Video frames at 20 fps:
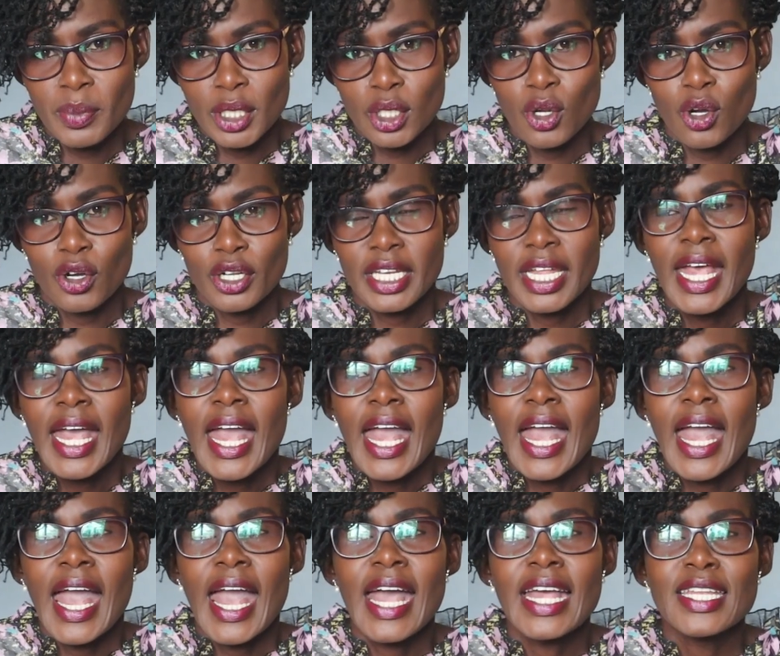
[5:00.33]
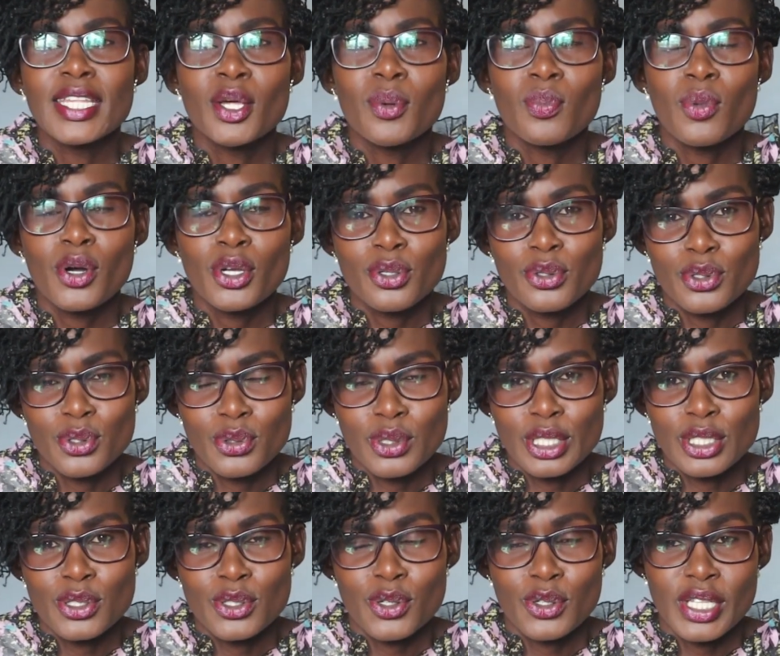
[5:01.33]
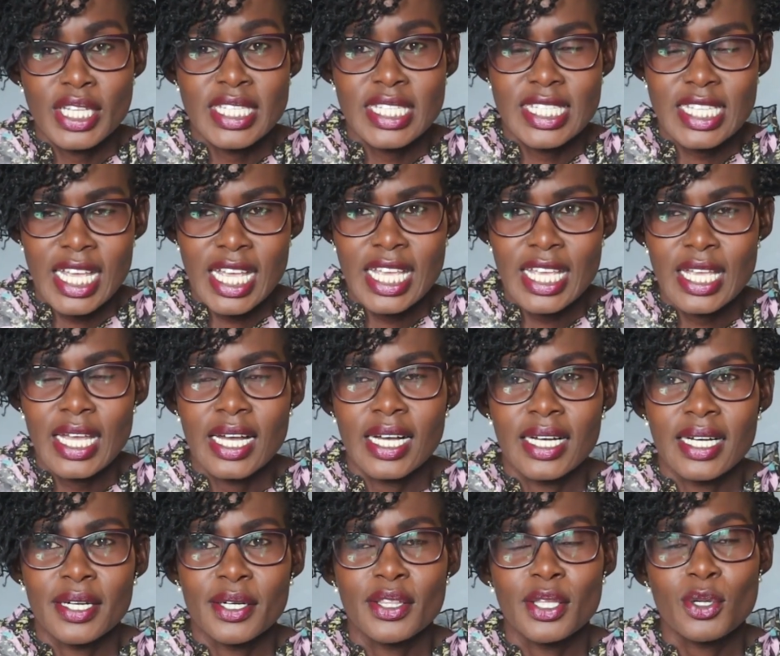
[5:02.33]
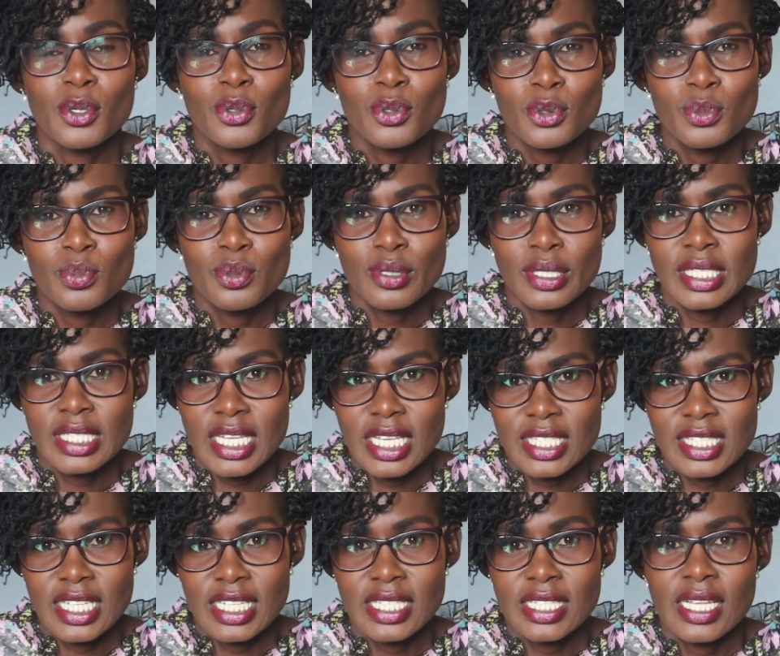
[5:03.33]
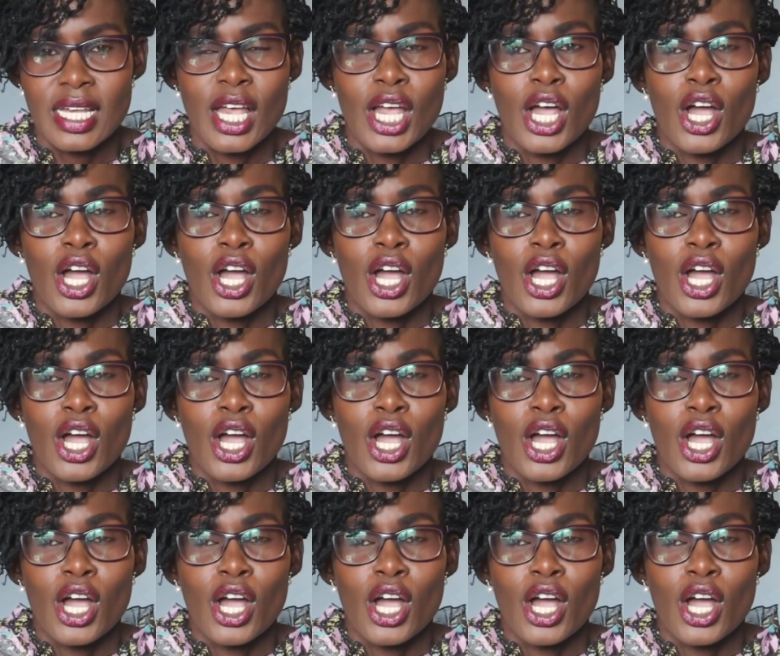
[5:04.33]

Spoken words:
me God. And the more you do it, they say, the good book says that